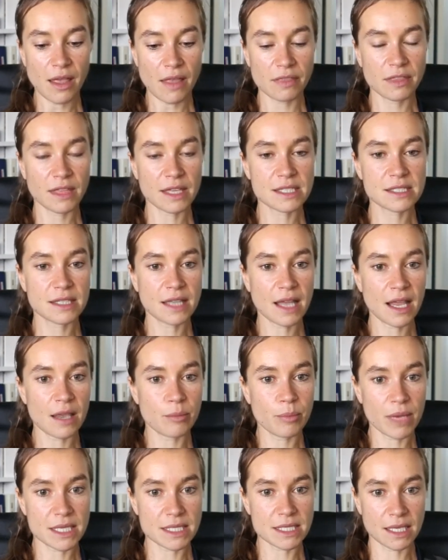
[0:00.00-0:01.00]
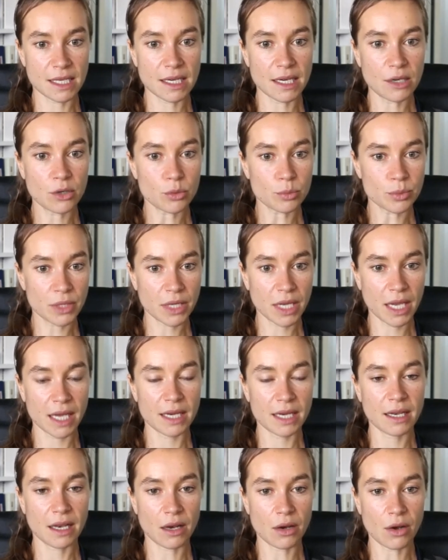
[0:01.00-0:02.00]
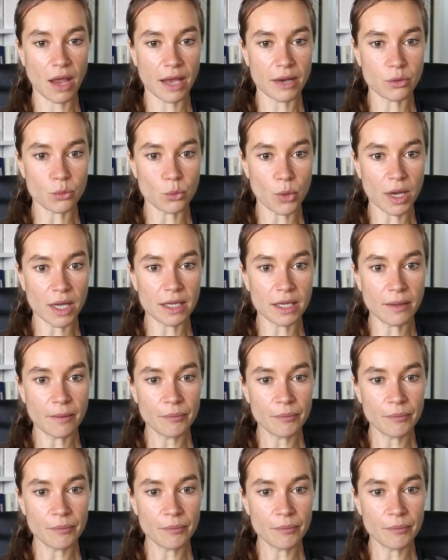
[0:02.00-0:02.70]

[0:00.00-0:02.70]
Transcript: they stay basically lubricated and well.